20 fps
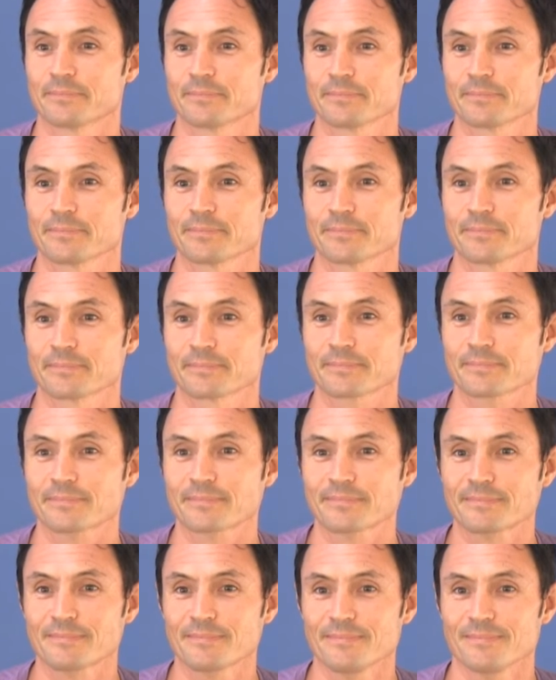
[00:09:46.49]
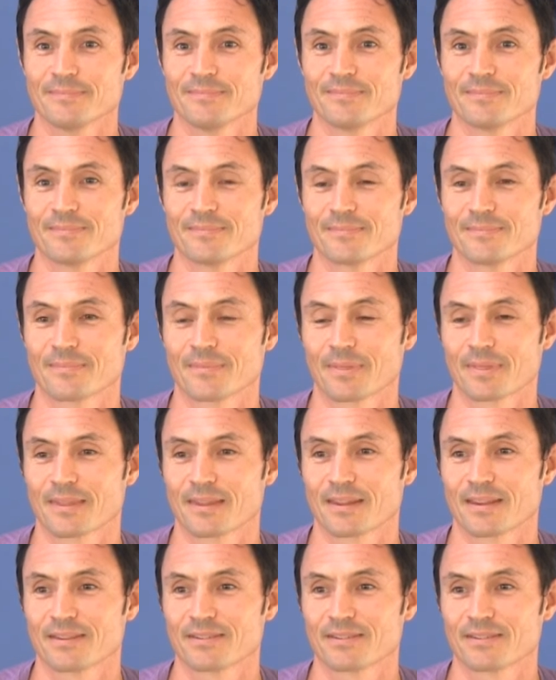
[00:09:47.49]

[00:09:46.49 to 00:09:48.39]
Nobody speaks.